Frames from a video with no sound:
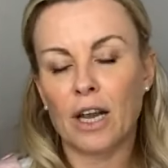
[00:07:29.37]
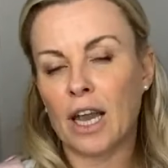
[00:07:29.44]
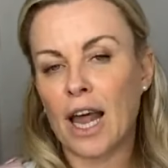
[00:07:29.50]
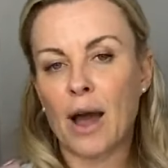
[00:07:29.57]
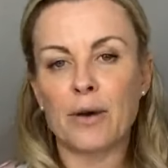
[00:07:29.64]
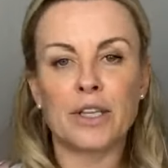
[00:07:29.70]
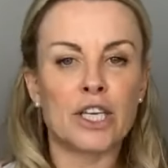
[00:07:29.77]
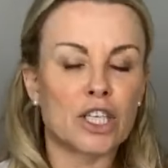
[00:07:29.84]

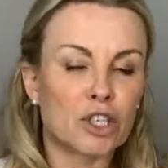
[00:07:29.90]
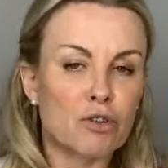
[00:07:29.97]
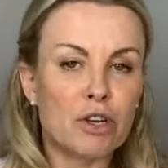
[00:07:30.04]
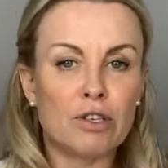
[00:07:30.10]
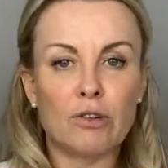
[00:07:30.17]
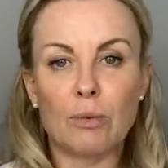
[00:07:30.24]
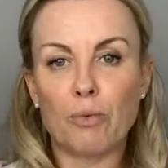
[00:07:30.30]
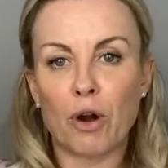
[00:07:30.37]
allowing the
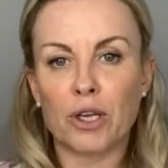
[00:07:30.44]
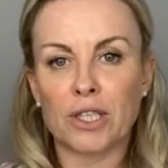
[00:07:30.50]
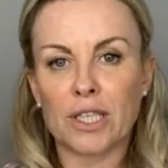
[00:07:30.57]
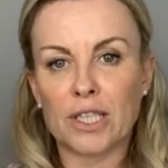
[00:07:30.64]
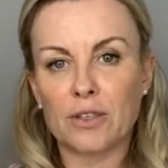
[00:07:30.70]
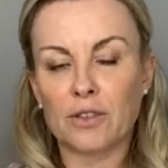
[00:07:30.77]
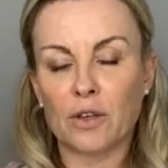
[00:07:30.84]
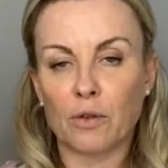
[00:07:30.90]
excretory
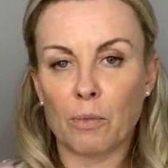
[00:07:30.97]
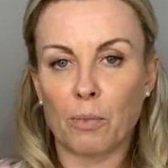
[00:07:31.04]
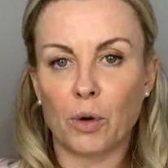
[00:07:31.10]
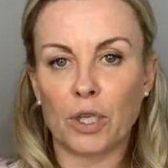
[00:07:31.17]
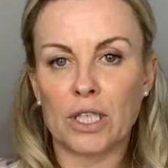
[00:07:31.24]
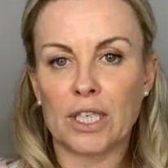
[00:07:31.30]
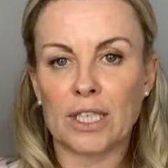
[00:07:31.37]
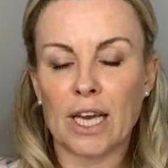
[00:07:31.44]
processes of the
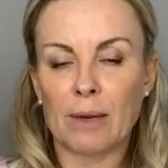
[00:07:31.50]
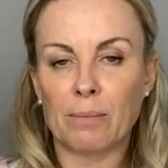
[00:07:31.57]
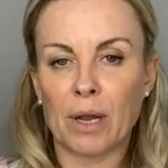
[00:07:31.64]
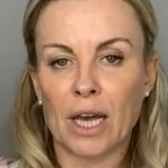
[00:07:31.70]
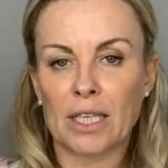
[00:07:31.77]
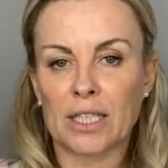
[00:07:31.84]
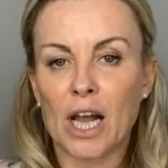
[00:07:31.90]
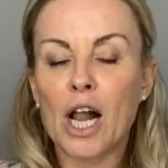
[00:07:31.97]
body to take
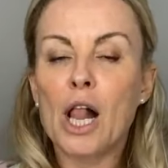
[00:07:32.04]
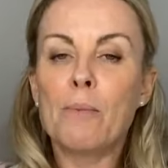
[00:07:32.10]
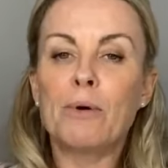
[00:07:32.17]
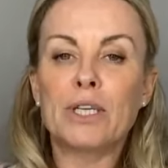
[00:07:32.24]
place.